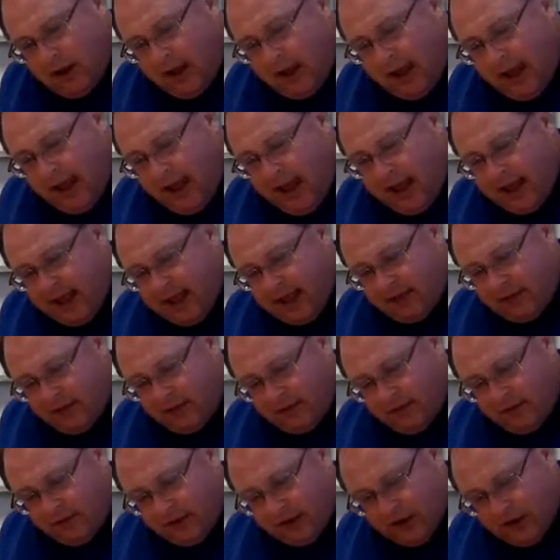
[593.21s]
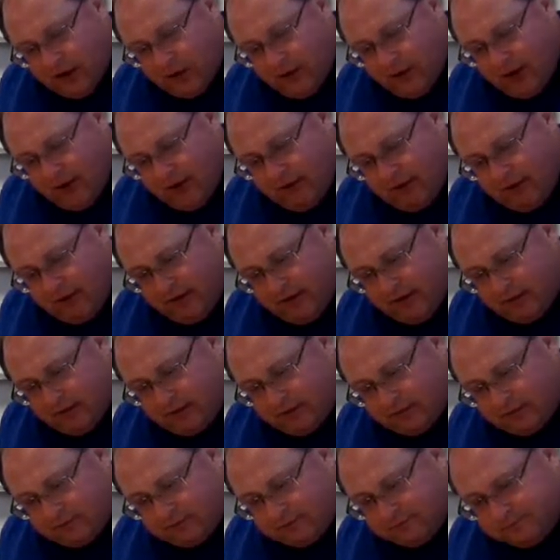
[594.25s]
And then you have
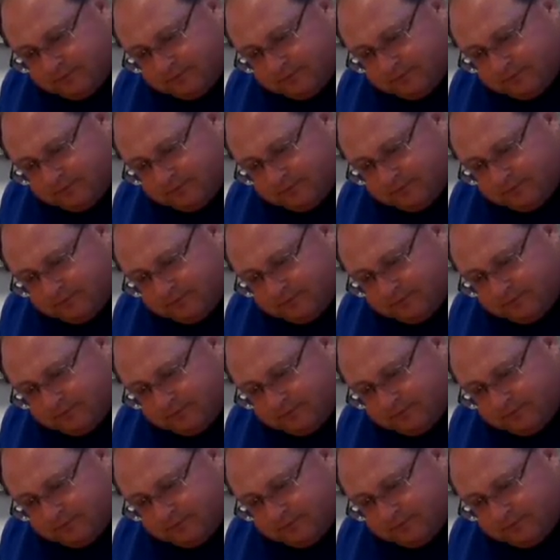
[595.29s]
this.